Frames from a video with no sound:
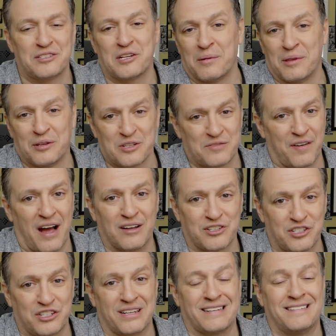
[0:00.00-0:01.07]
some of those
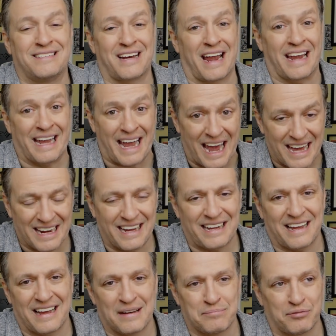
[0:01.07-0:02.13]
files get
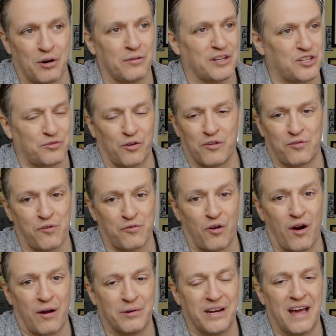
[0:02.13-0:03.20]
gigantic. ProRes
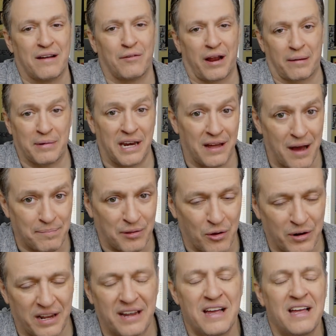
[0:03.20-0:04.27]
444, I would not recommend
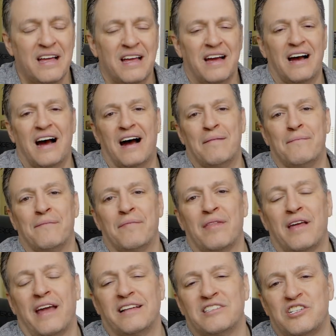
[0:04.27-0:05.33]
uploading. Bottom
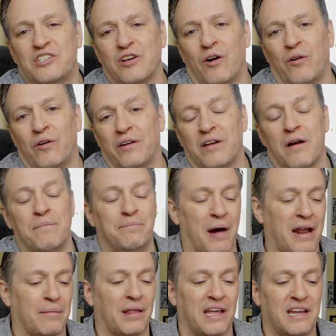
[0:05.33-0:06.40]

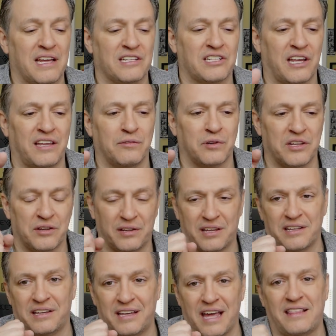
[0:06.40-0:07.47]
line is when you
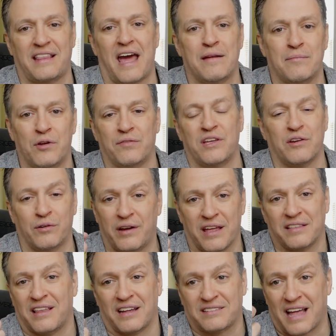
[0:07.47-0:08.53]
can get that movie, you
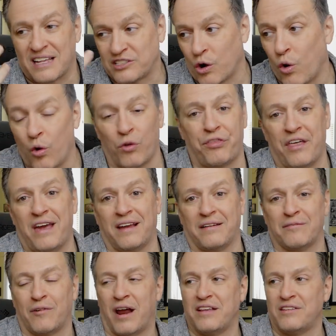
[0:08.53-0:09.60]
get that. That's a whole thing,
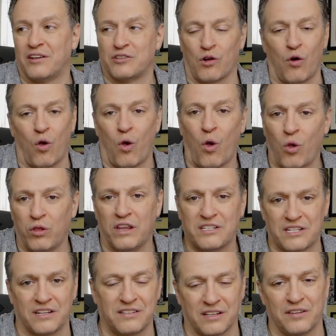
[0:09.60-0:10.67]
right? There's a whole
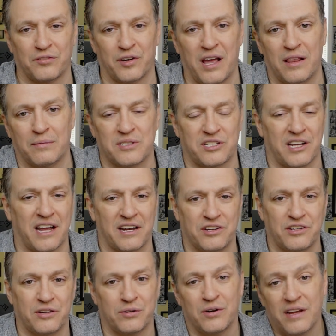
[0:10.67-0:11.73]
list of delivery elements you got to
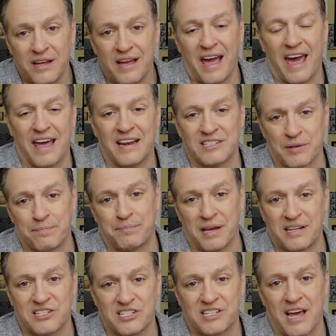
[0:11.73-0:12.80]
do. And it's a
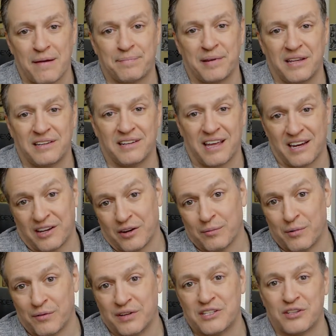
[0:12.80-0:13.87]
big step in getting your
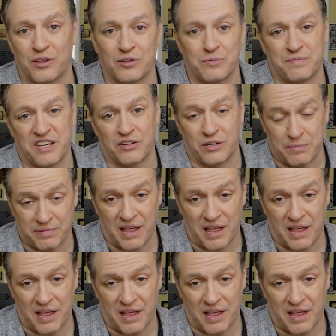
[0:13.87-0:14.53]
movie to those VOD